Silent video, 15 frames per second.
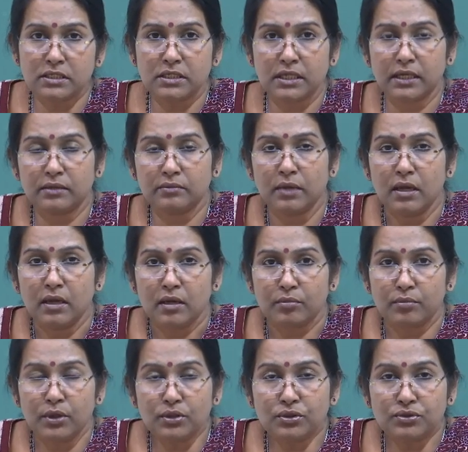They
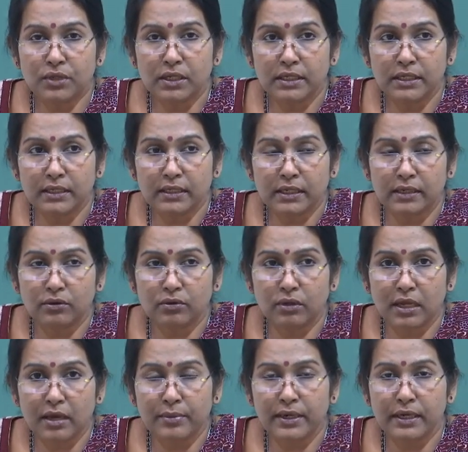mutually can
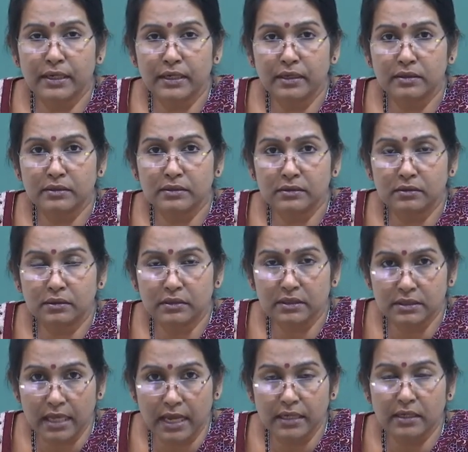collaborate and
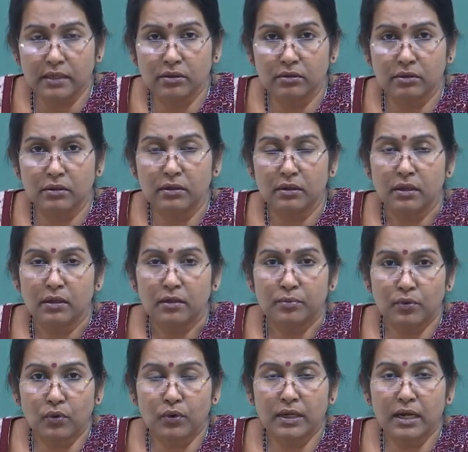design a
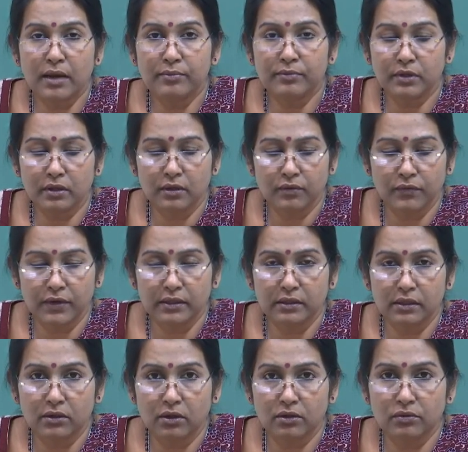program where
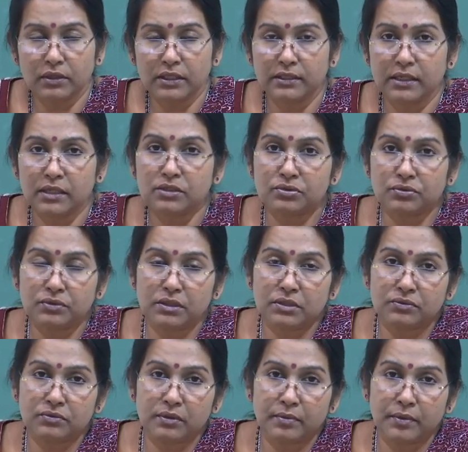not only their students
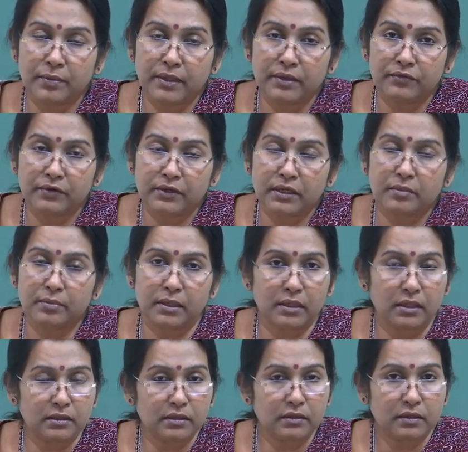will be benefited, but
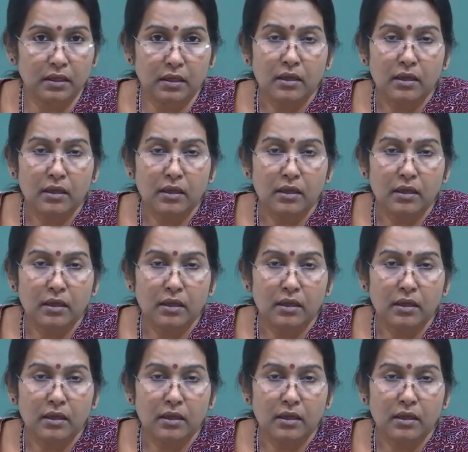other